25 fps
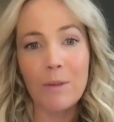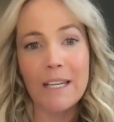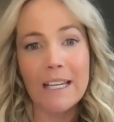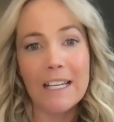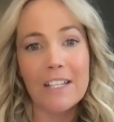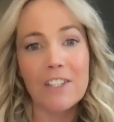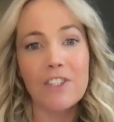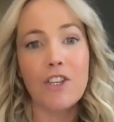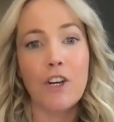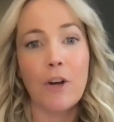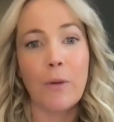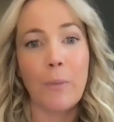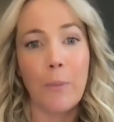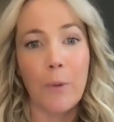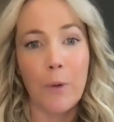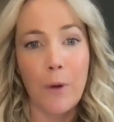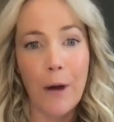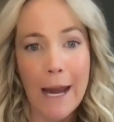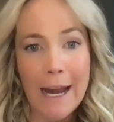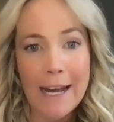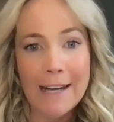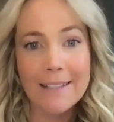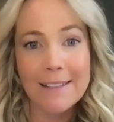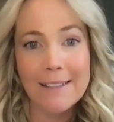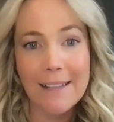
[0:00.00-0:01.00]
because your
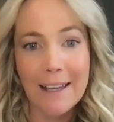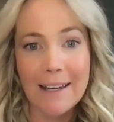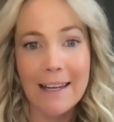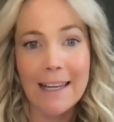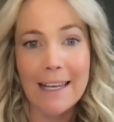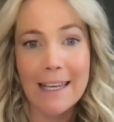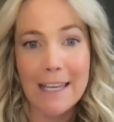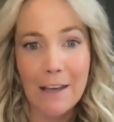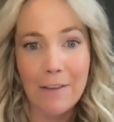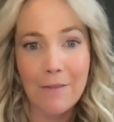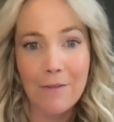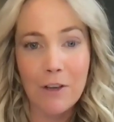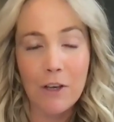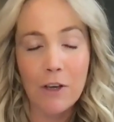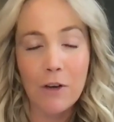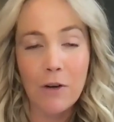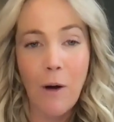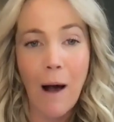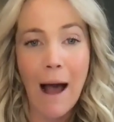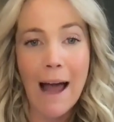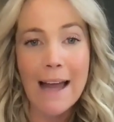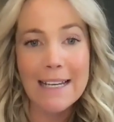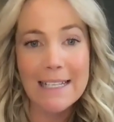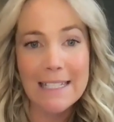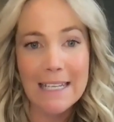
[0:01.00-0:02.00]
brain is going to give
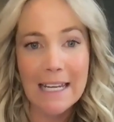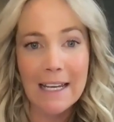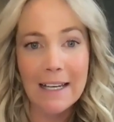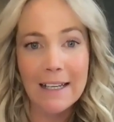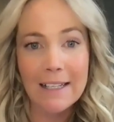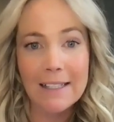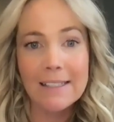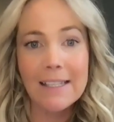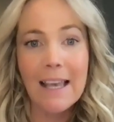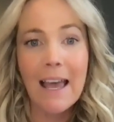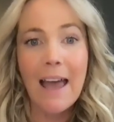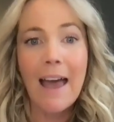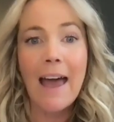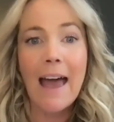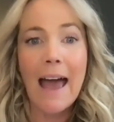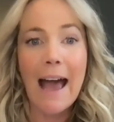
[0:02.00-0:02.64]
you ideas